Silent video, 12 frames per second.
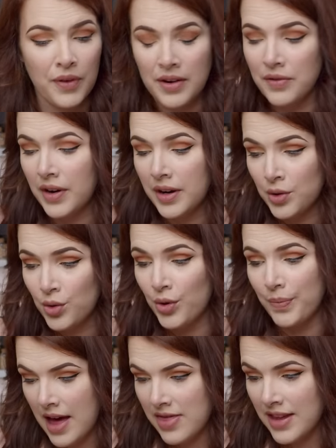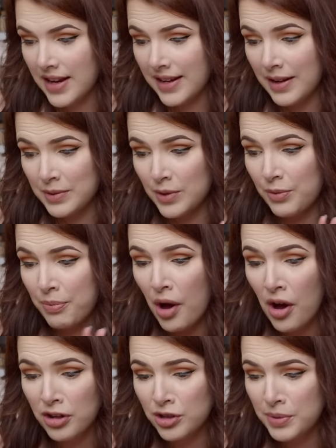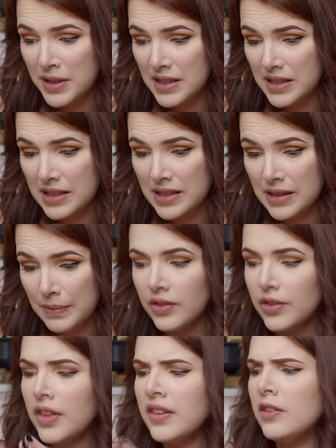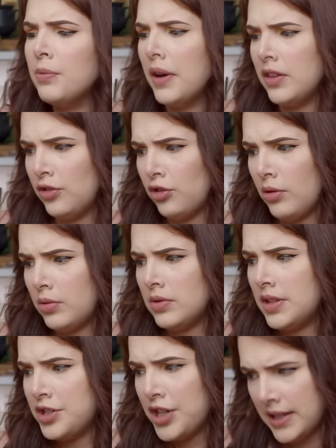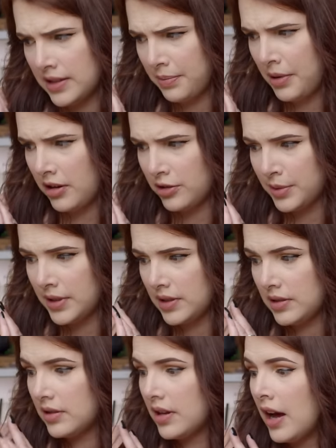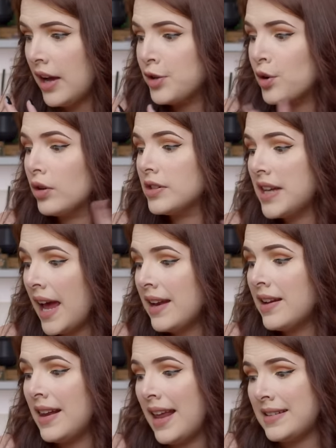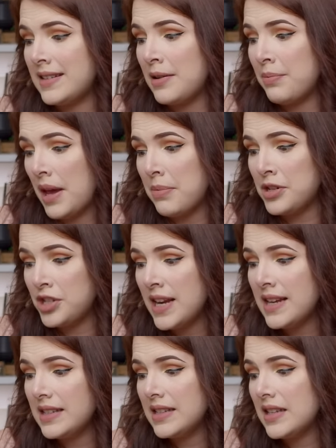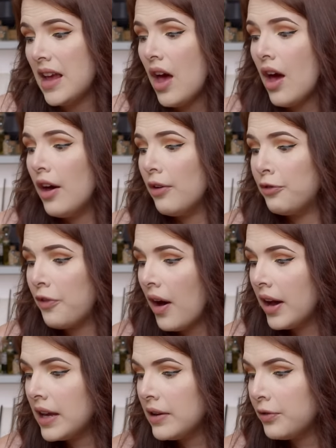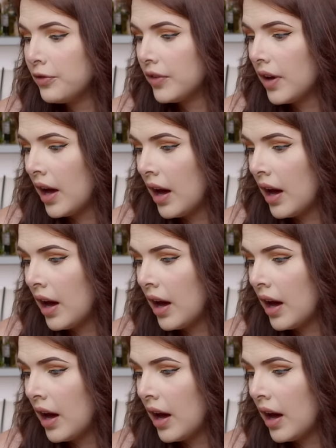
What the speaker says: Very, very cool. And it comes with parchments. So this is by the shop called Enchanted Parchments. You got 10 letter paper sheets, 5